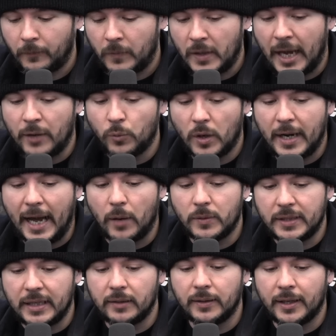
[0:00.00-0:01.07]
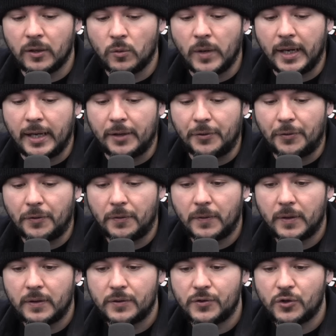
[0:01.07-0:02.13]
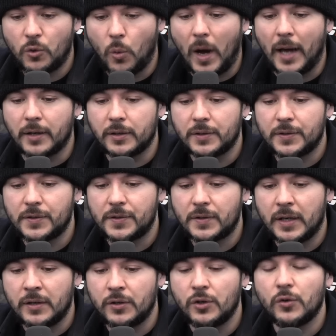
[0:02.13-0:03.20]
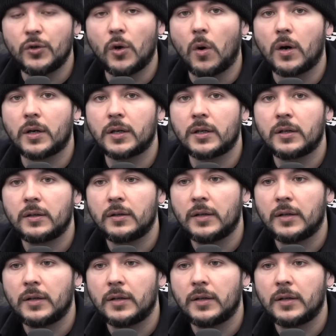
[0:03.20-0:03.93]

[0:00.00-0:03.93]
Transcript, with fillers: and we're now dealing with squatters in New York,